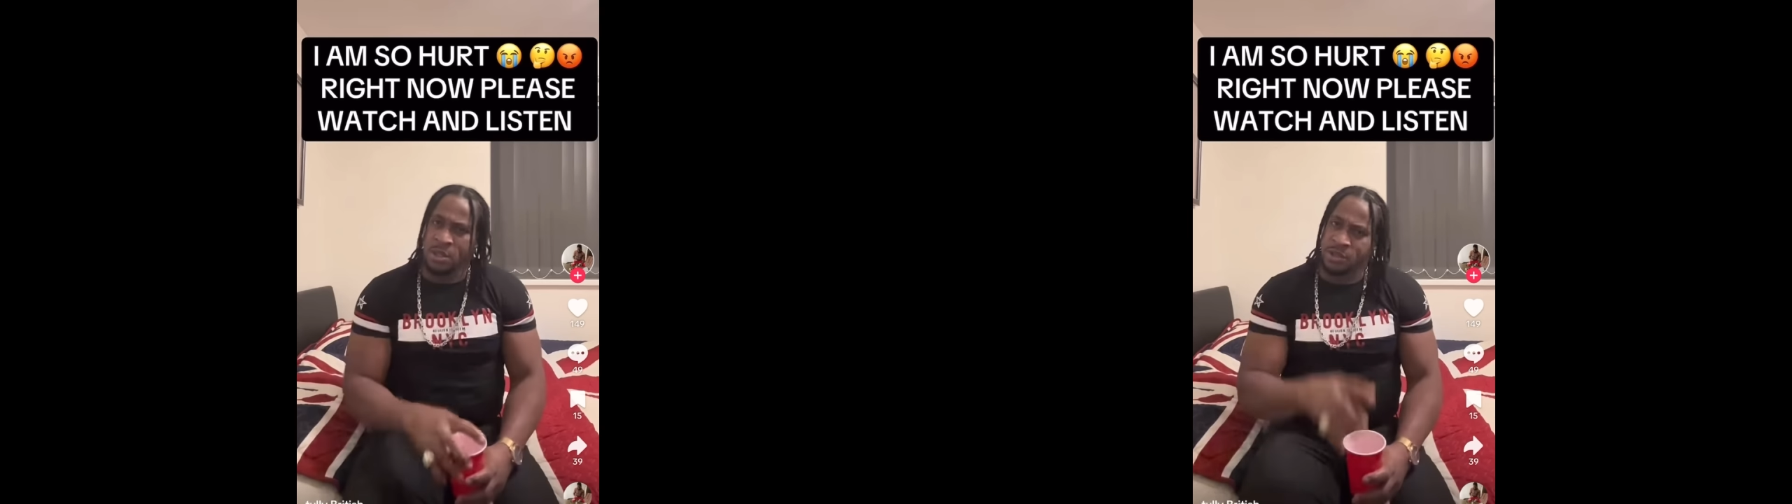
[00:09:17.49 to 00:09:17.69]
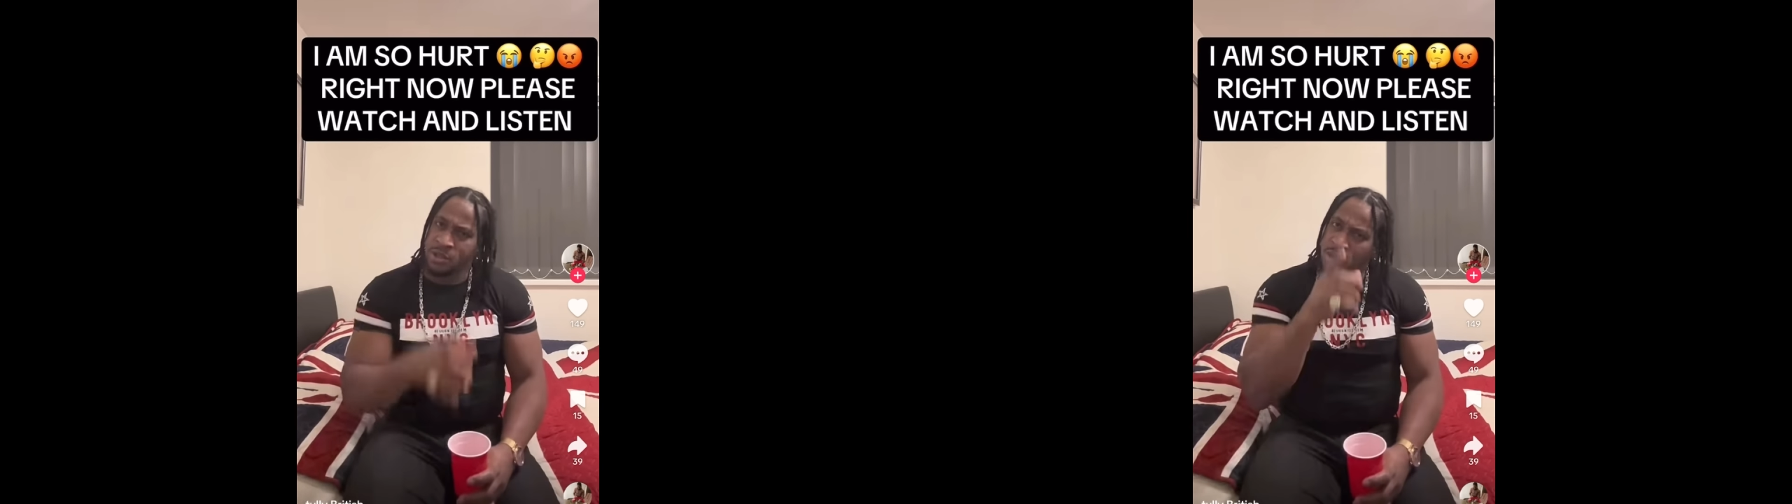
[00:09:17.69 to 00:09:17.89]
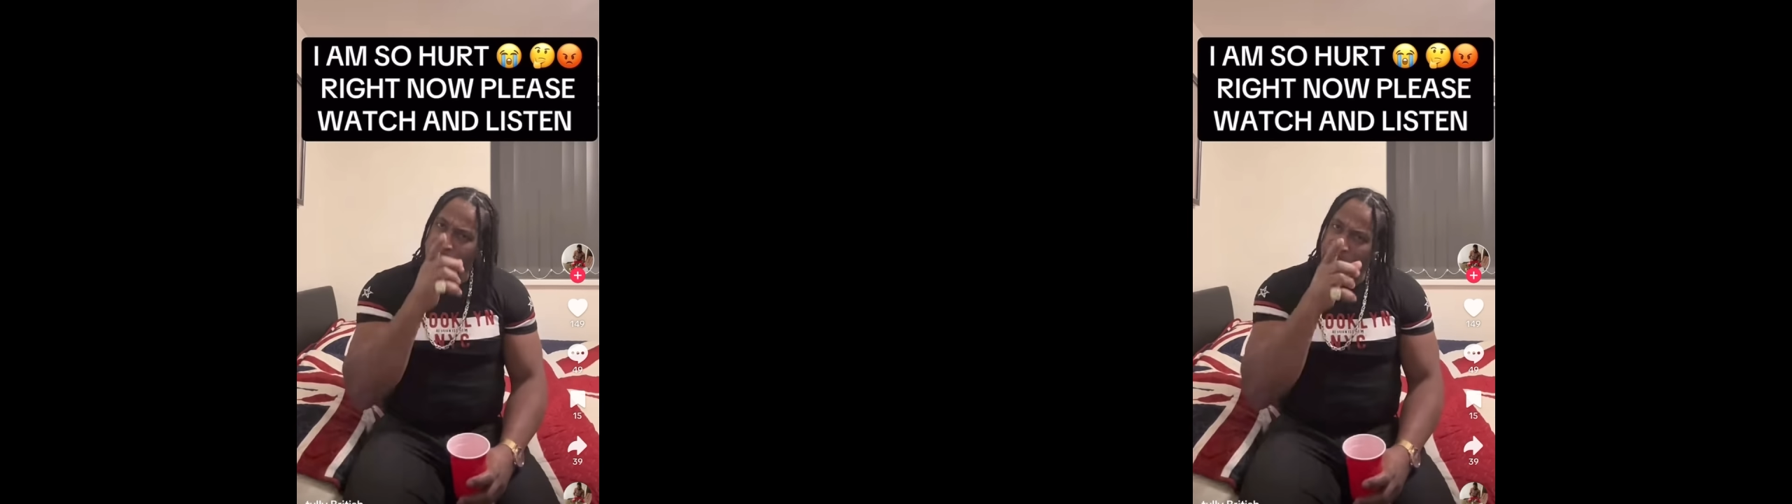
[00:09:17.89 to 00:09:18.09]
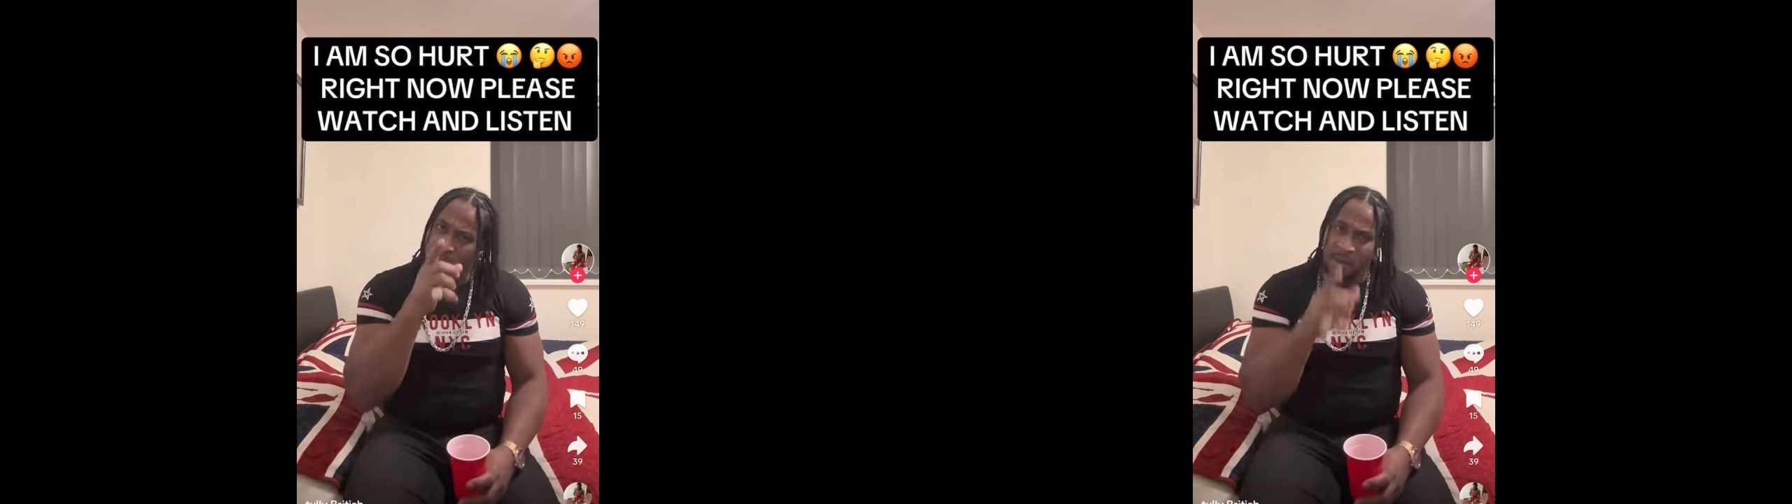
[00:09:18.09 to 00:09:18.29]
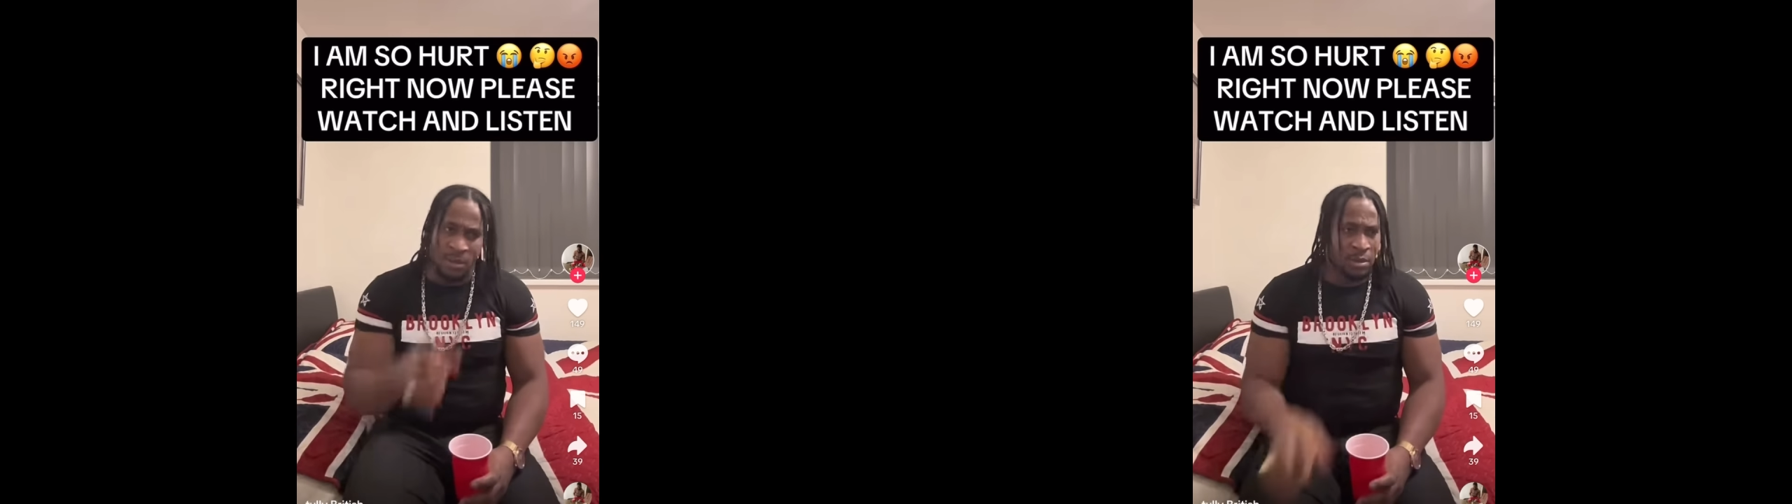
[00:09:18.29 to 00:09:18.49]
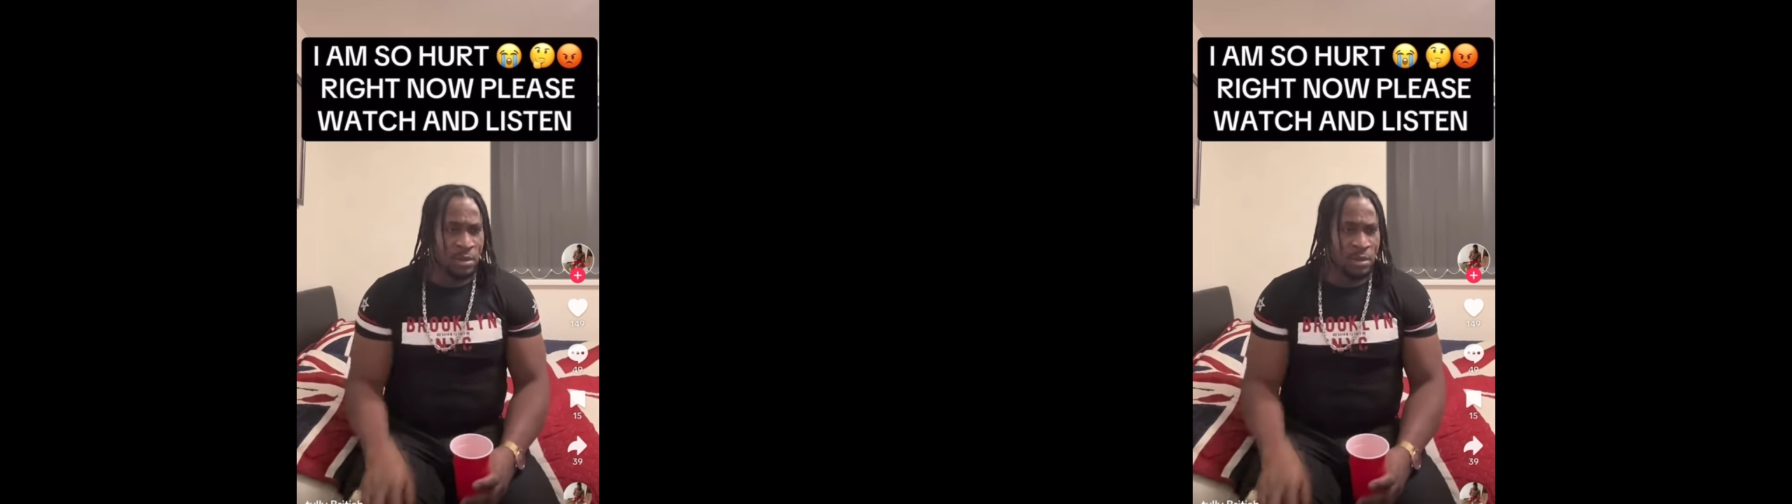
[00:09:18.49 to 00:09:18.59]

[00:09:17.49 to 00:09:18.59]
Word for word: see yo, girl?